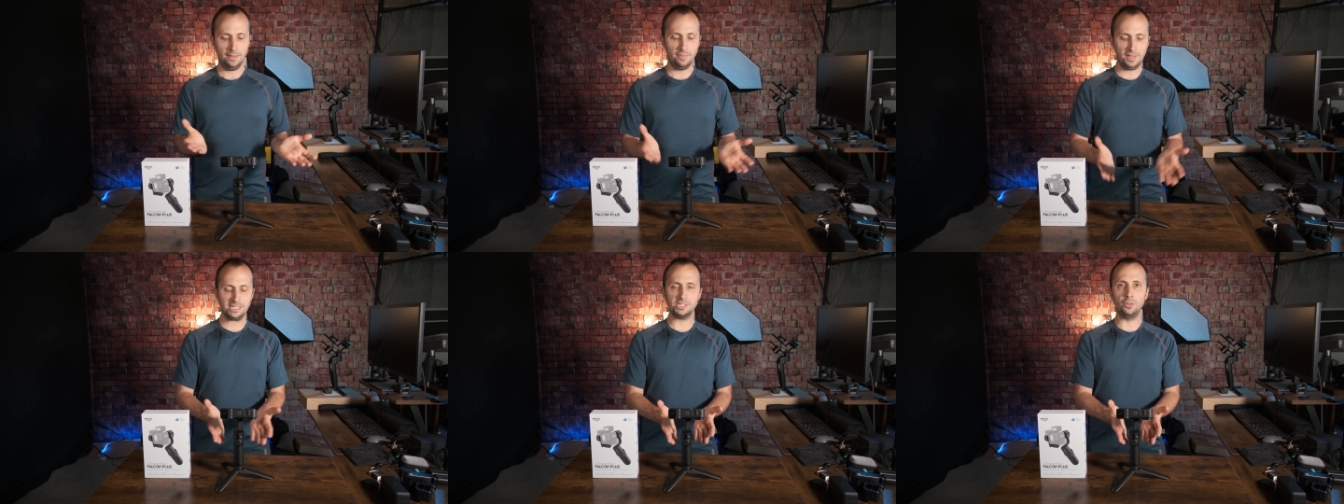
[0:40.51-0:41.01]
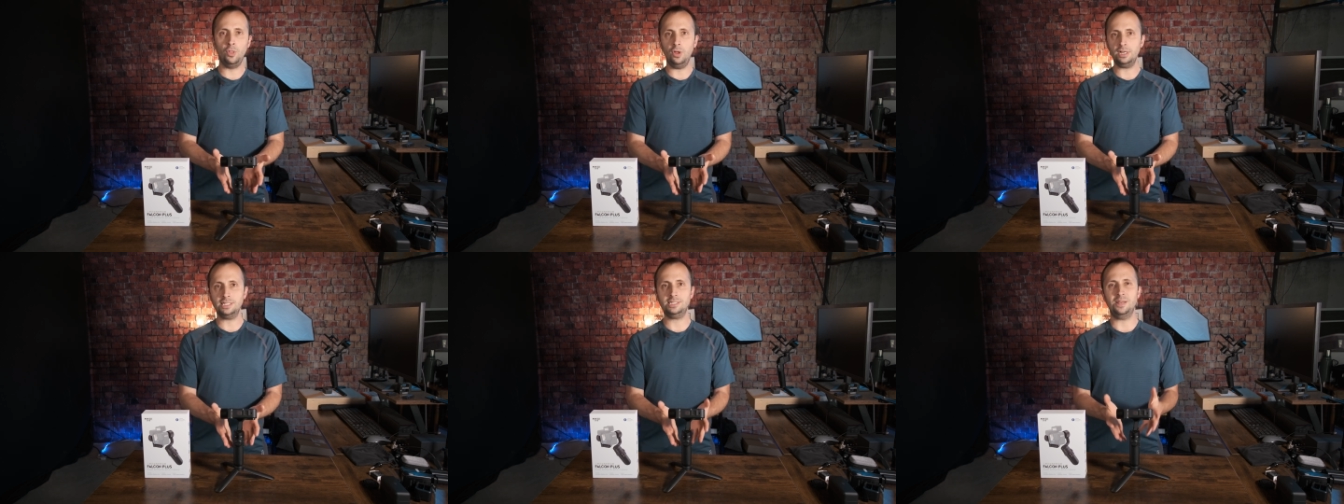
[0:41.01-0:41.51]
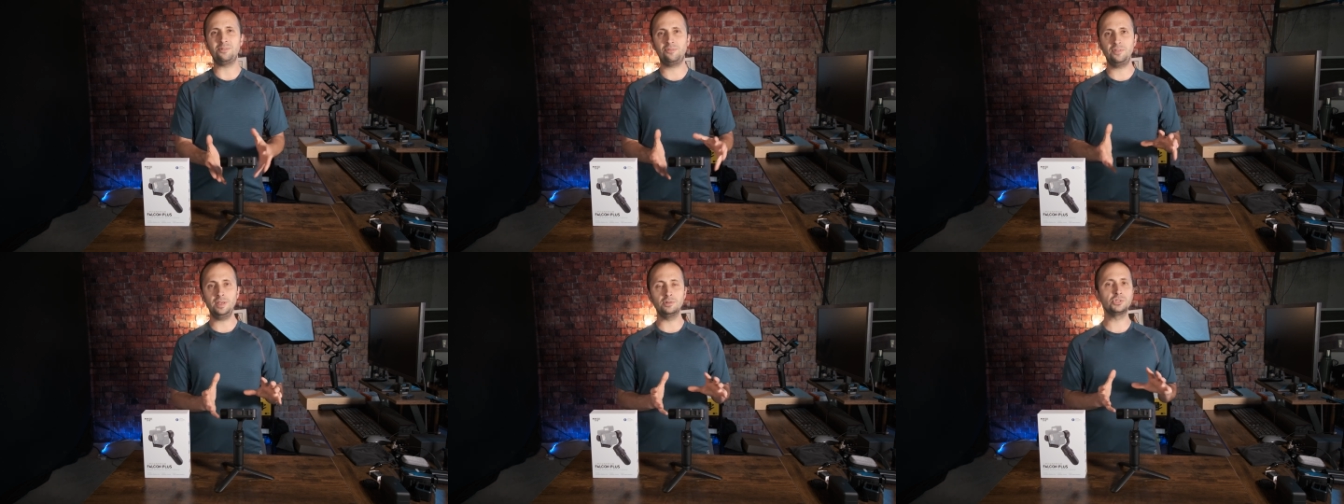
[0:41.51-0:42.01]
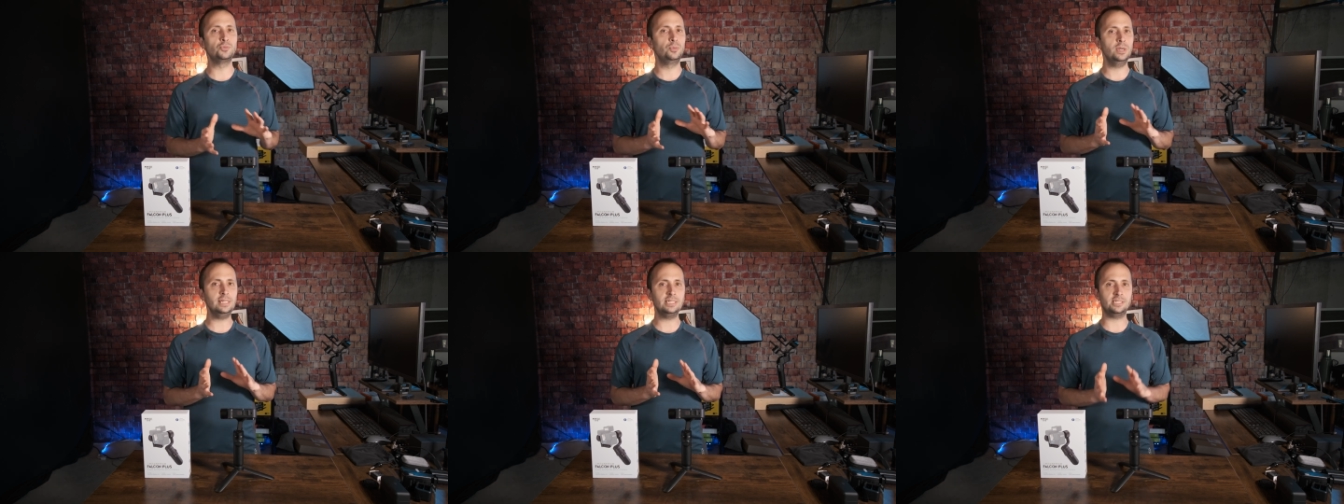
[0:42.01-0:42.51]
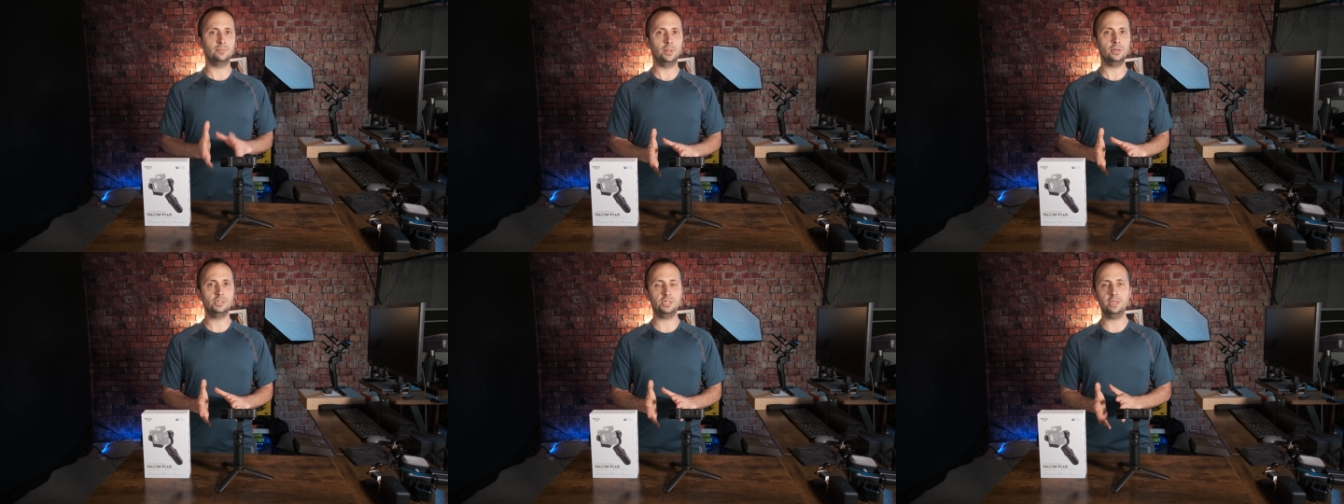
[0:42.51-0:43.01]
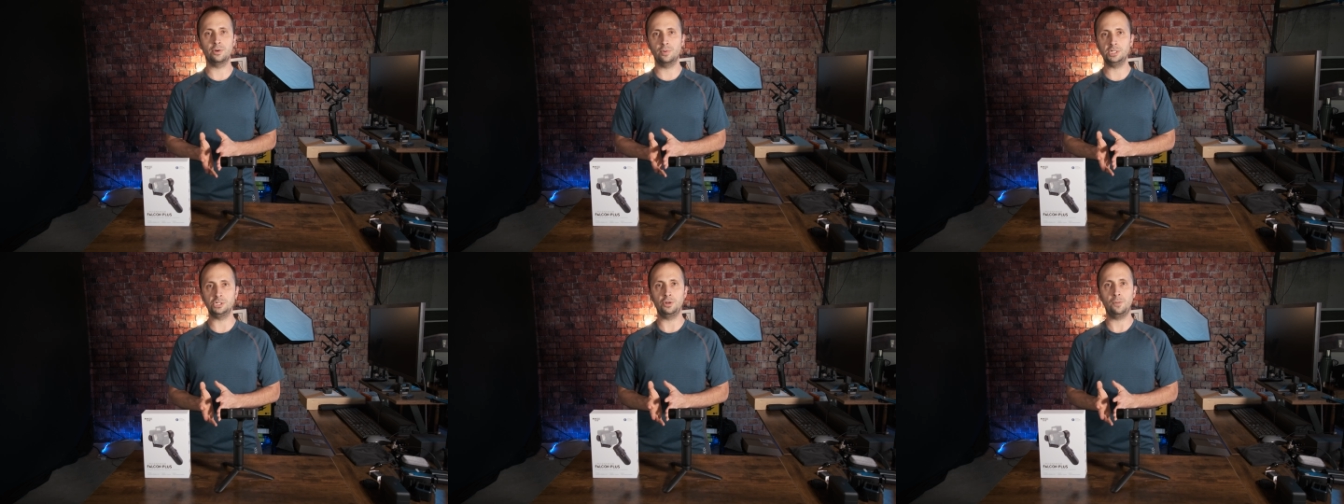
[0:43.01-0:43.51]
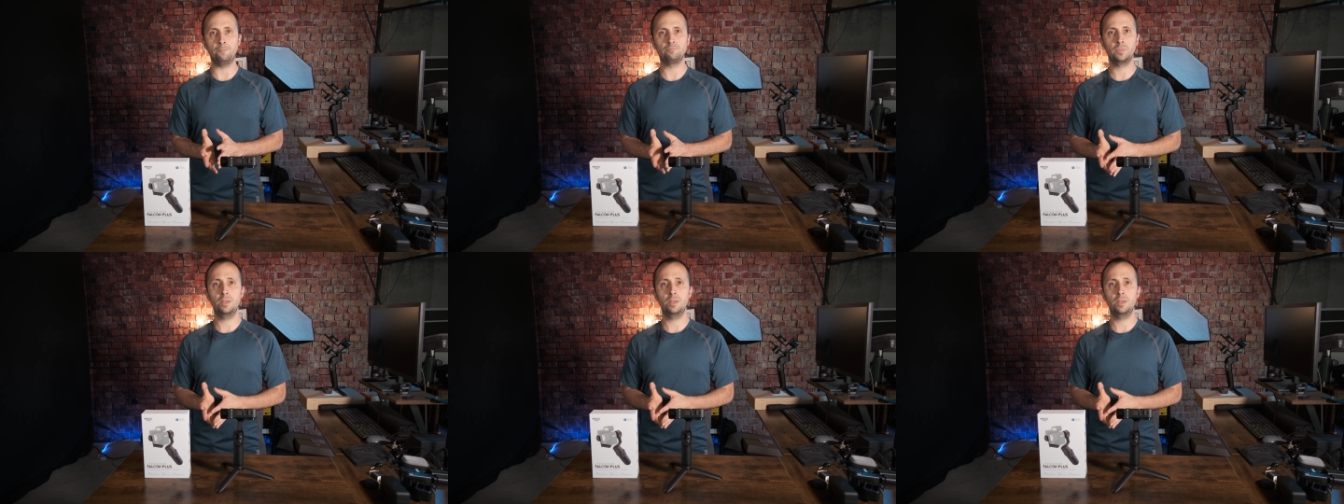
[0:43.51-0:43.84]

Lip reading: this looks and feels really similar to the original,